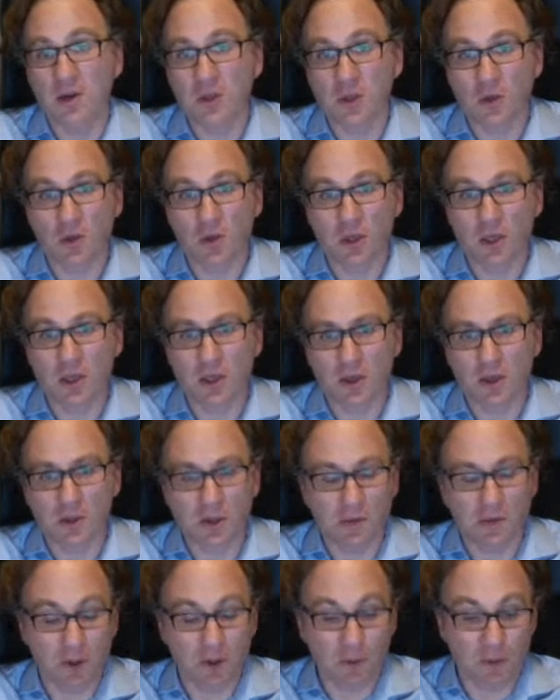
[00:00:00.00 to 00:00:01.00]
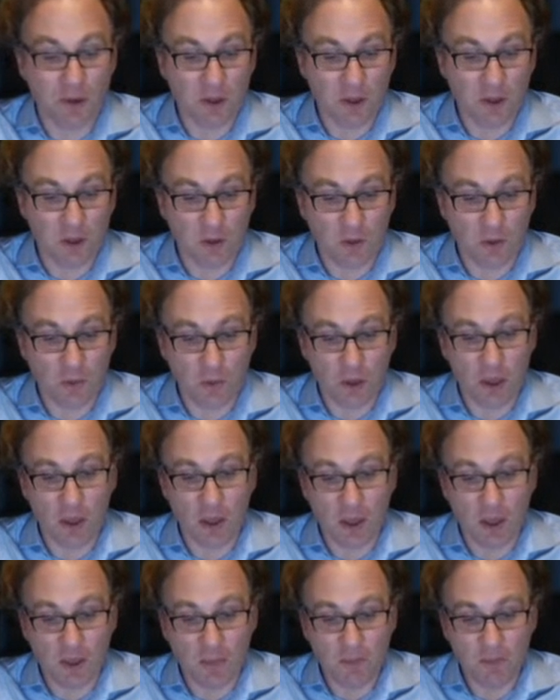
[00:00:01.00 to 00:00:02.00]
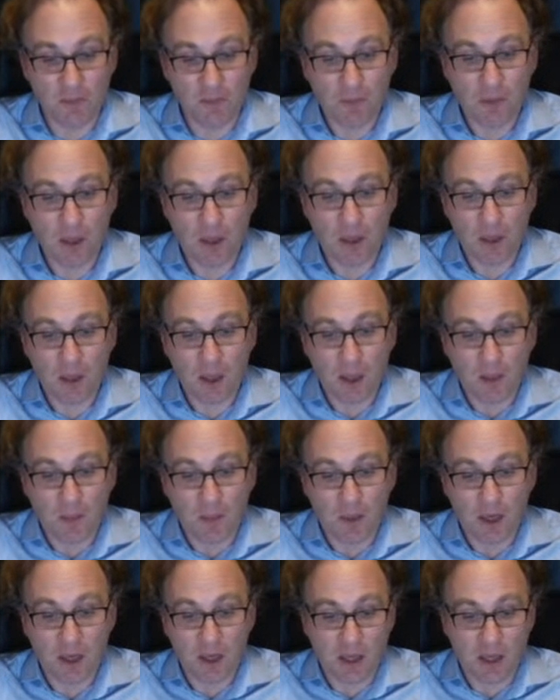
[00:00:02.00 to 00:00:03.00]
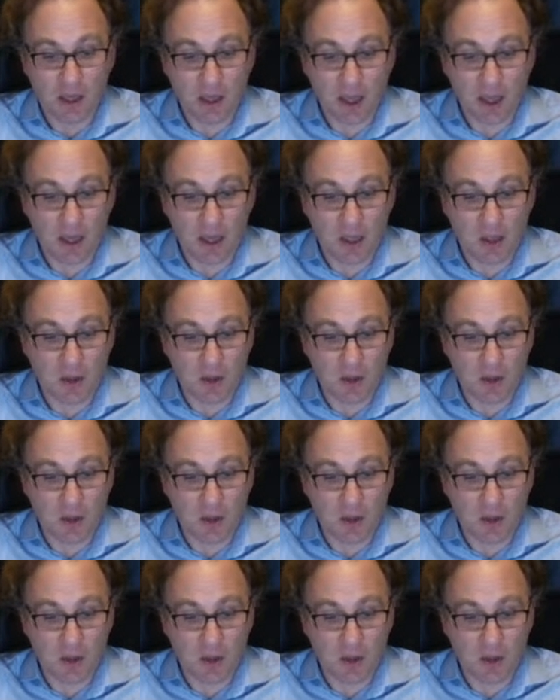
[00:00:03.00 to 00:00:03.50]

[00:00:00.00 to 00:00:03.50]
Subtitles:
so things are developing so quickly. But in any case, so